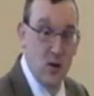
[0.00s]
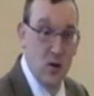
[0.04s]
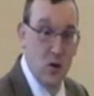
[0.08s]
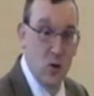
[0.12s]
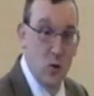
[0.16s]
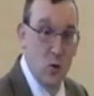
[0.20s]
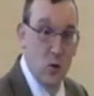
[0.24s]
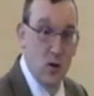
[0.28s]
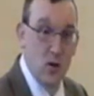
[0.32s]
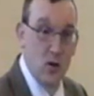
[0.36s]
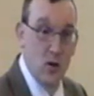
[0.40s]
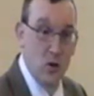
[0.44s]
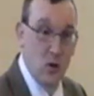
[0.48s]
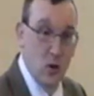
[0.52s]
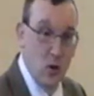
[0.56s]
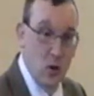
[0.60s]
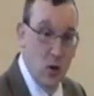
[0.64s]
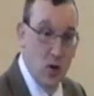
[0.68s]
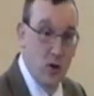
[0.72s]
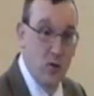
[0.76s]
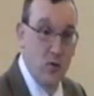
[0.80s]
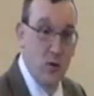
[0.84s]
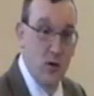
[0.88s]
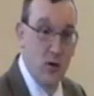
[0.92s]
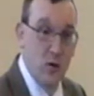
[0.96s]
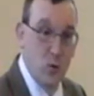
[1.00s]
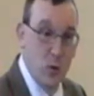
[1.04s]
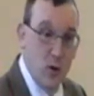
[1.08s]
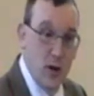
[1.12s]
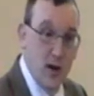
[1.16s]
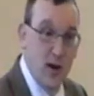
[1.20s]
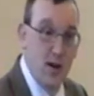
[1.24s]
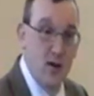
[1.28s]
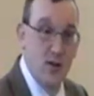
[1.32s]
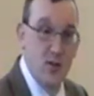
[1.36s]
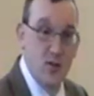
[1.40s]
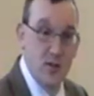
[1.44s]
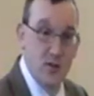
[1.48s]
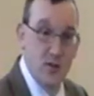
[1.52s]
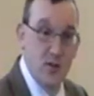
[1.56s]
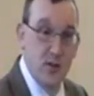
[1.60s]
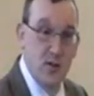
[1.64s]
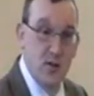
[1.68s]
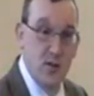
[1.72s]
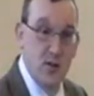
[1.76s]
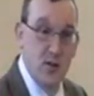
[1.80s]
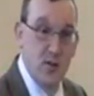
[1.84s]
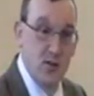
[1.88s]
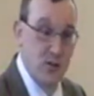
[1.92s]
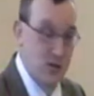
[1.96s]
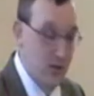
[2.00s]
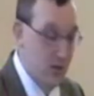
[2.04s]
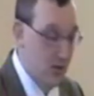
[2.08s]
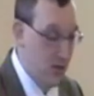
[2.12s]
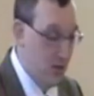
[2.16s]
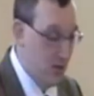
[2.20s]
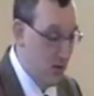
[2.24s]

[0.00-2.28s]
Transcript: or what God requires of us.